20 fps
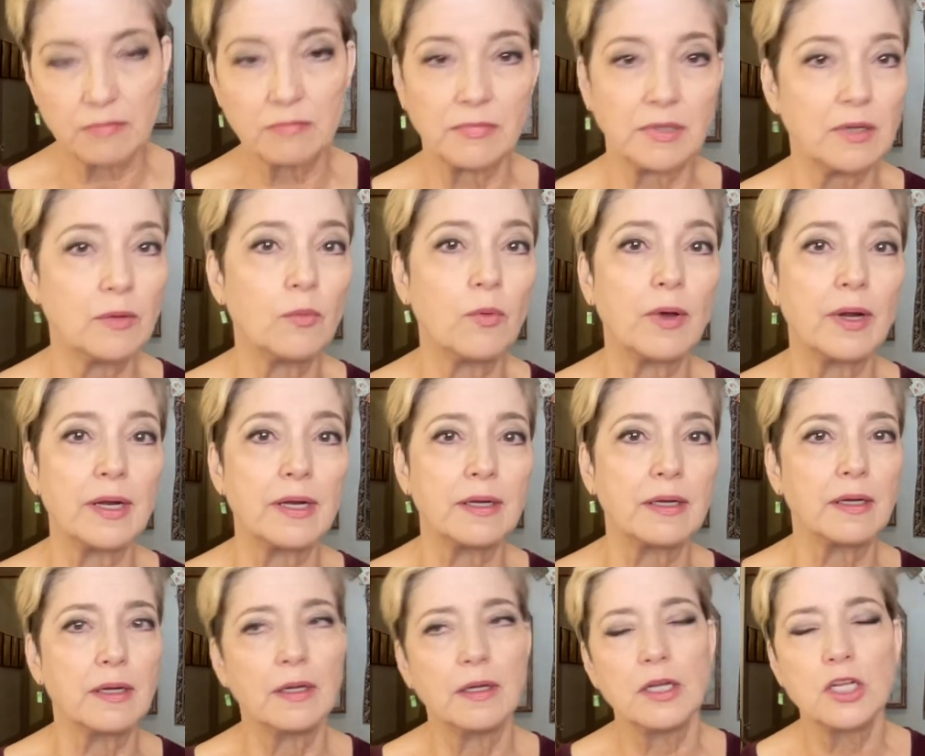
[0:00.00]
You don't want it
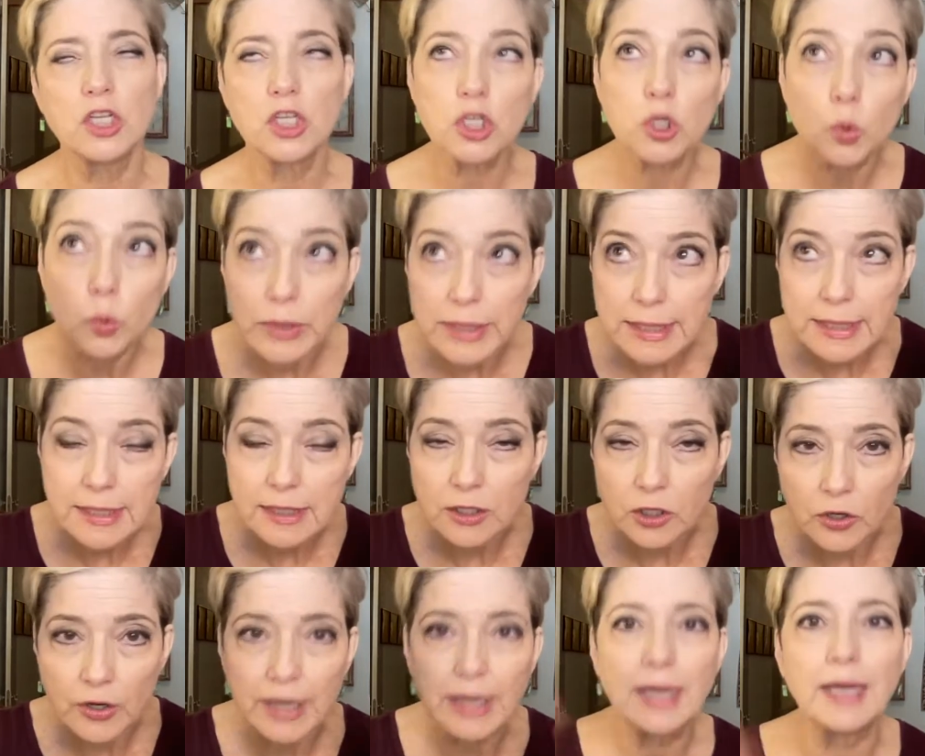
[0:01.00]
squeezing
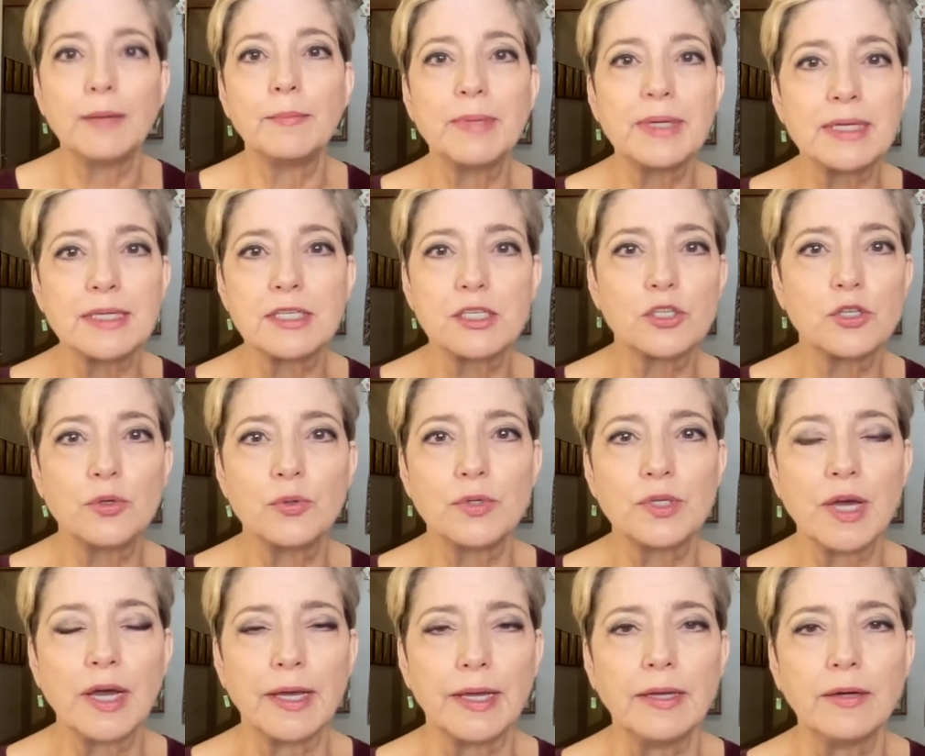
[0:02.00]
your head because it's too
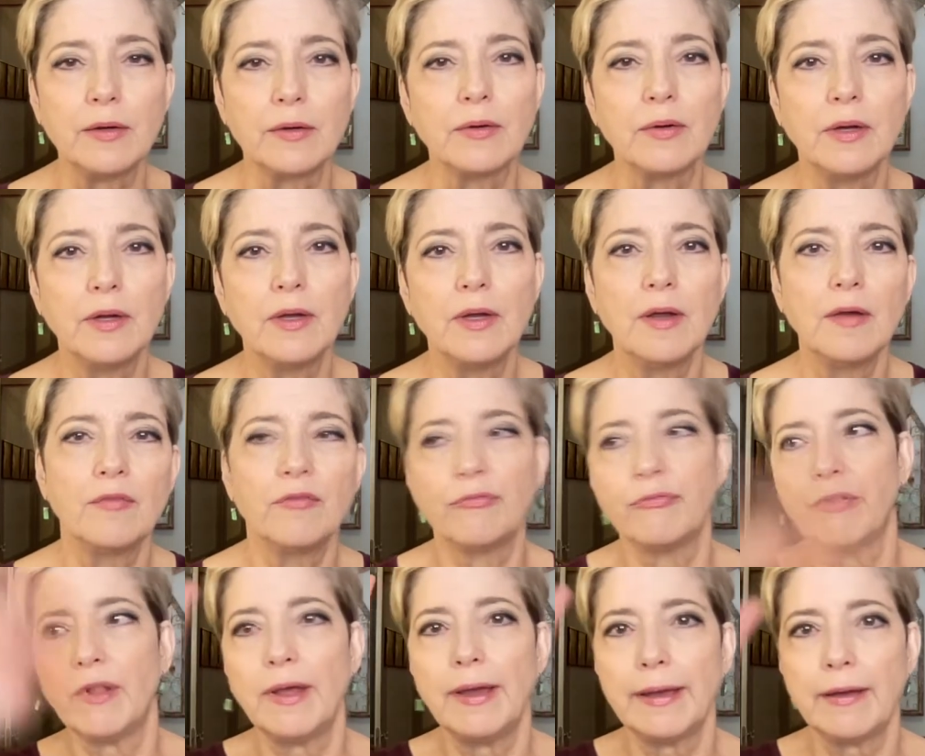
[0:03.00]
tight or
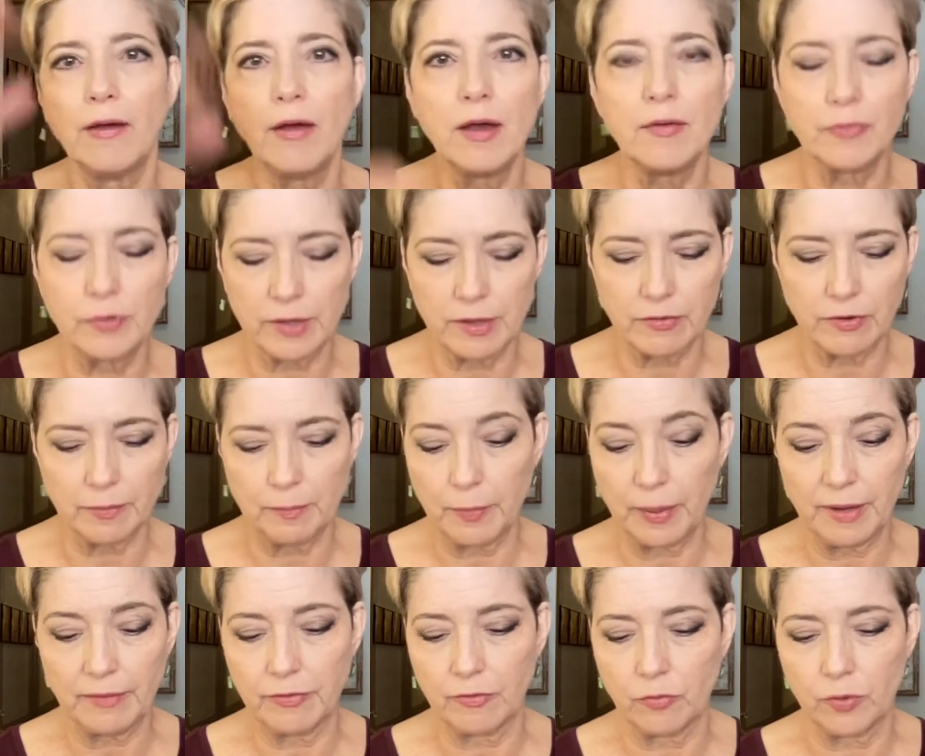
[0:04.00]
flying off with every
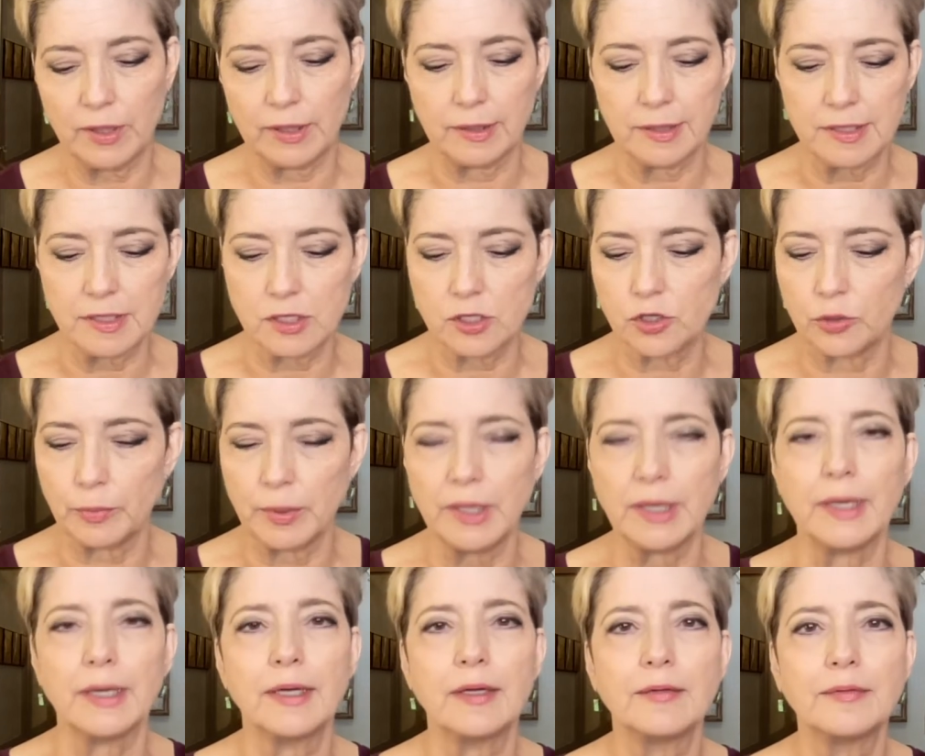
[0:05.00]
puff of wind because it's too
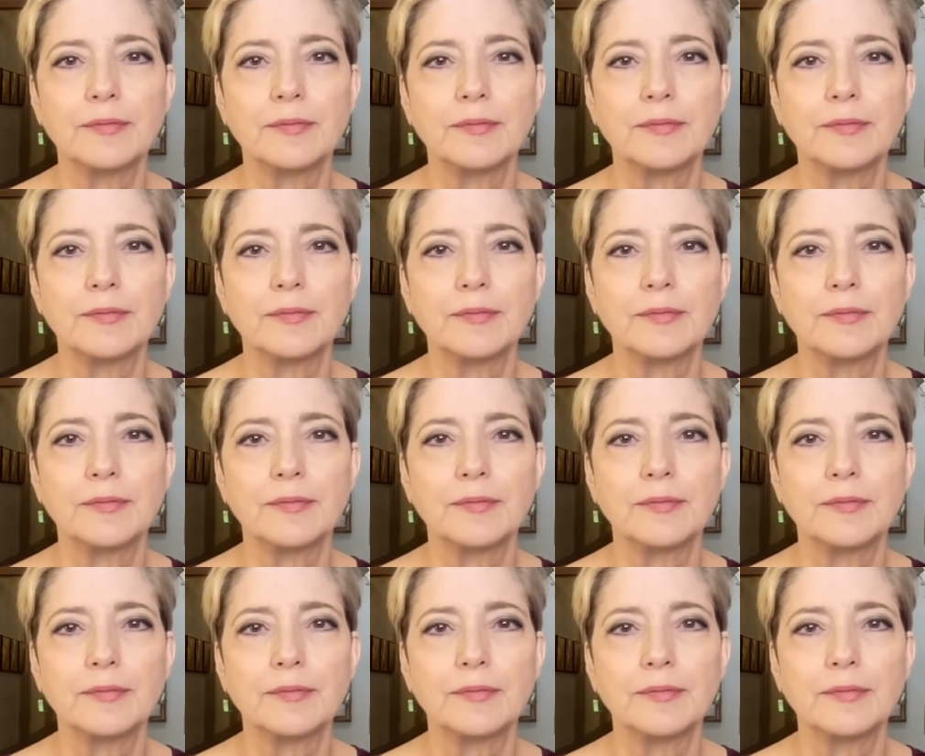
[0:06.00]
big.